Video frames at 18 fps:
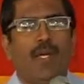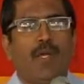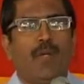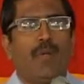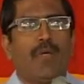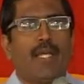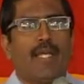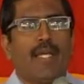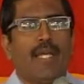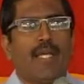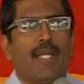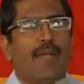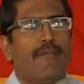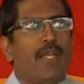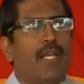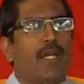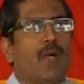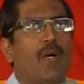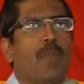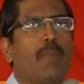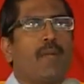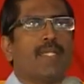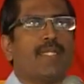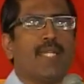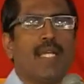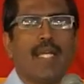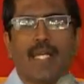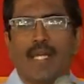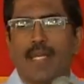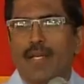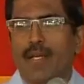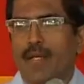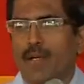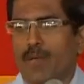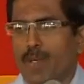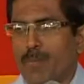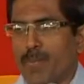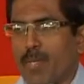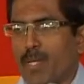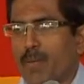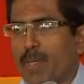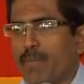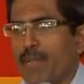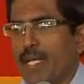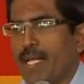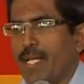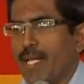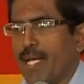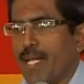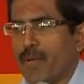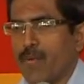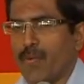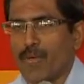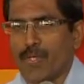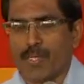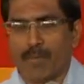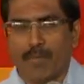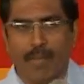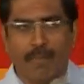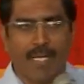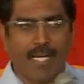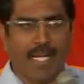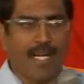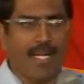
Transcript: looking at a very complex problem like alcoholism. But at